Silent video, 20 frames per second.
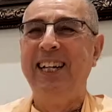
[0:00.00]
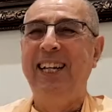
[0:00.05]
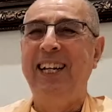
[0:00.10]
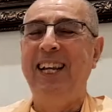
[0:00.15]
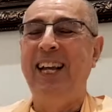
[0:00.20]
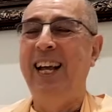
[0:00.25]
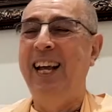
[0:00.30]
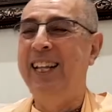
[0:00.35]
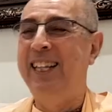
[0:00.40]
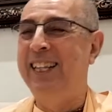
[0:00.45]

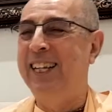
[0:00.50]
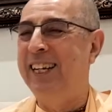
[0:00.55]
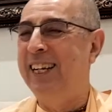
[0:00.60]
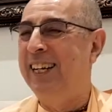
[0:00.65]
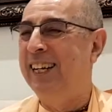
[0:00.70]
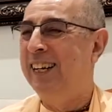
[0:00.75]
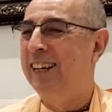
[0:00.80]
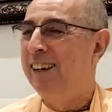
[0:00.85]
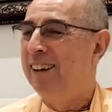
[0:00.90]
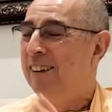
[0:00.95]
And
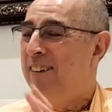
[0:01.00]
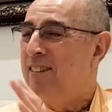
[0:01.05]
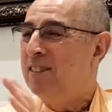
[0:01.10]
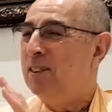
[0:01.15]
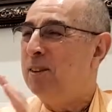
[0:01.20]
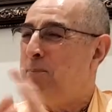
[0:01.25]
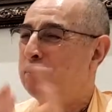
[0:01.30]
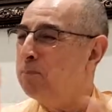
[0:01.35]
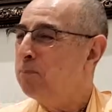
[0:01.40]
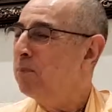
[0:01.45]

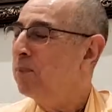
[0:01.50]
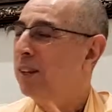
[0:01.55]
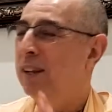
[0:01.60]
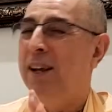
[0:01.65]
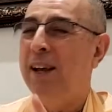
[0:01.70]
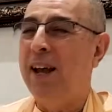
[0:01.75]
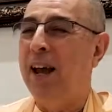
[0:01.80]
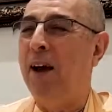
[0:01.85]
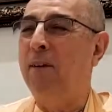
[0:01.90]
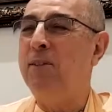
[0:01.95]

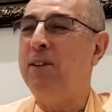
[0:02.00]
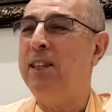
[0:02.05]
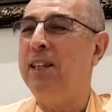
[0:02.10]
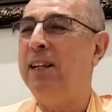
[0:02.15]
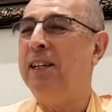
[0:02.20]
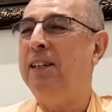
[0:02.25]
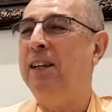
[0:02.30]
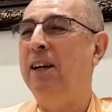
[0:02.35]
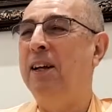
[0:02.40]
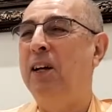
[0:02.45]

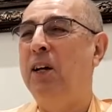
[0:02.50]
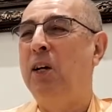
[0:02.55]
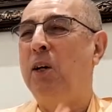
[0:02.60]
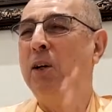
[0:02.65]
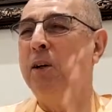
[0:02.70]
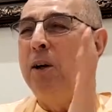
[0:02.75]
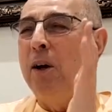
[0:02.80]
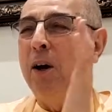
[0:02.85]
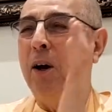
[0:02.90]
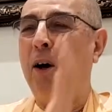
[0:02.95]
everything,
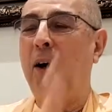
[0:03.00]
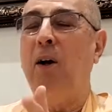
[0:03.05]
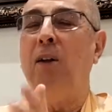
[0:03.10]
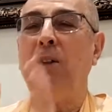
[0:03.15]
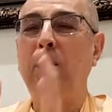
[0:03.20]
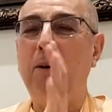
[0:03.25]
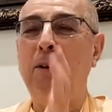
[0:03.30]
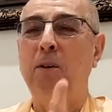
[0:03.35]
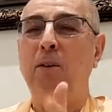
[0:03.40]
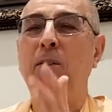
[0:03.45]
all
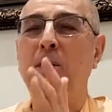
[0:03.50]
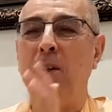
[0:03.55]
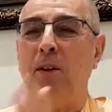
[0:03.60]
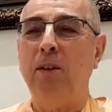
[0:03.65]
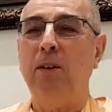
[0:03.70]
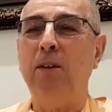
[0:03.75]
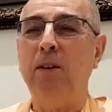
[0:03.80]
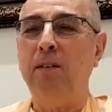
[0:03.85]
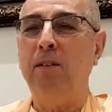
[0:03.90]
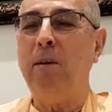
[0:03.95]

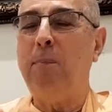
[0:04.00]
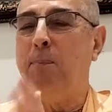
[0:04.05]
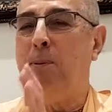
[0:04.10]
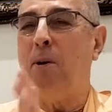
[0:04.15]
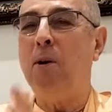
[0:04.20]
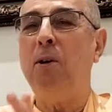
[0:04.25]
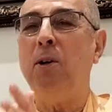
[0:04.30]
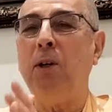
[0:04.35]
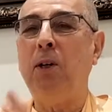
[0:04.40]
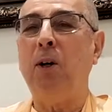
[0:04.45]
the
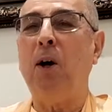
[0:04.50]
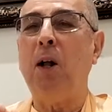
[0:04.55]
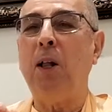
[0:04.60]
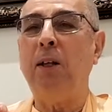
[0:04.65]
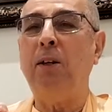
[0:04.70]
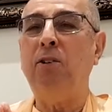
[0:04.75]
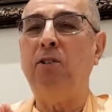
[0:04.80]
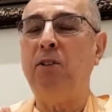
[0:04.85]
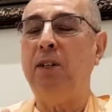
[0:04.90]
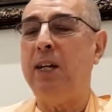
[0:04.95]
protocol
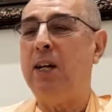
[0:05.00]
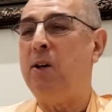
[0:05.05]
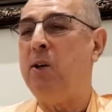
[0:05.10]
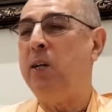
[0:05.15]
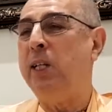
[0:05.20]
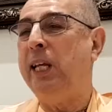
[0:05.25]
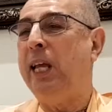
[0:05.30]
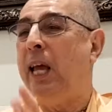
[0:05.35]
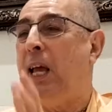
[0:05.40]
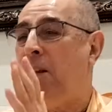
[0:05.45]
is there, and
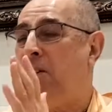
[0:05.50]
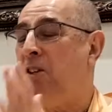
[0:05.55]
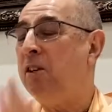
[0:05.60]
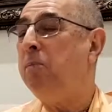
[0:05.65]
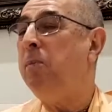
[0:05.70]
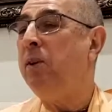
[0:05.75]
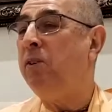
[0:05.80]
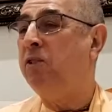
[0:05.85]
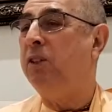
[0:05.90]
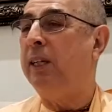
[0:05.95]
the
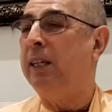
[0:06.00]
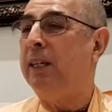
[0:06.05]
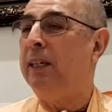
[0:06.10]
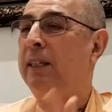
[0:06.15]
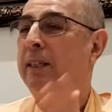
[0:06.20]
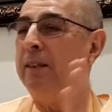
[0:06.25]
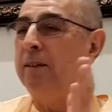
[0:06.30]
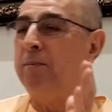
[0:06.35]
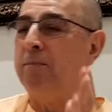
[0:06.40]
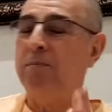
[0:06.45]

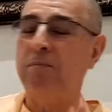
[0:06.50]
intimacy,